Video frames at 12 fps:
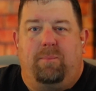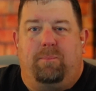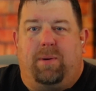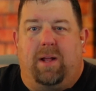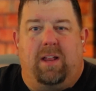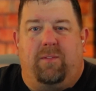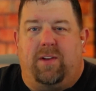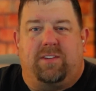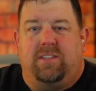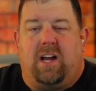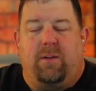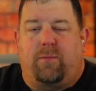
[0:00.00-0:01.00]
But if it's
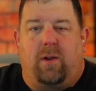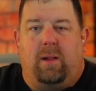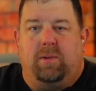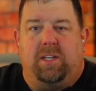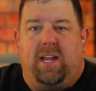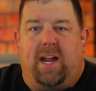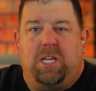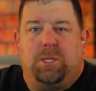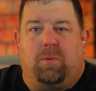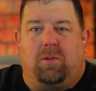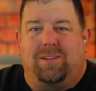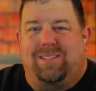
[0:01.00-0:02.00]
not in front of them and
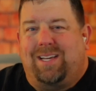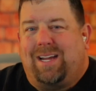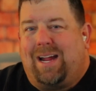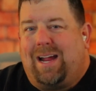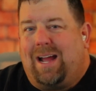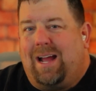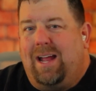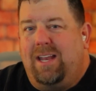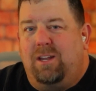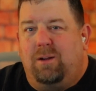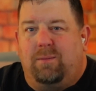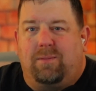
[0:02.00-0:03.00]
tangible, it's
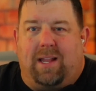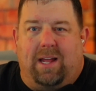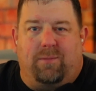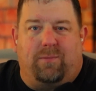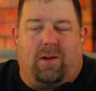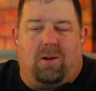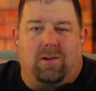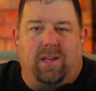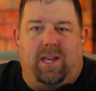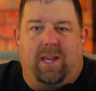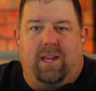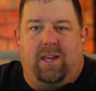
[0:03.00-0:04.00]
kind of like
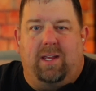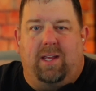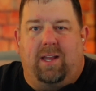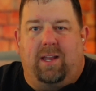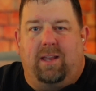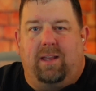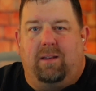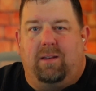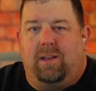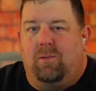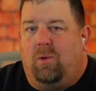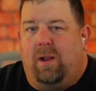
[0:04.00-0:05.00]
foggy and
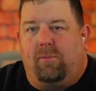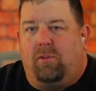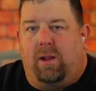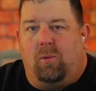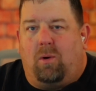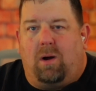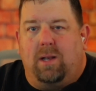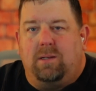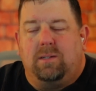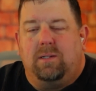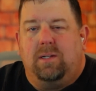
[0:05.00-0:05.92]
whatever they want.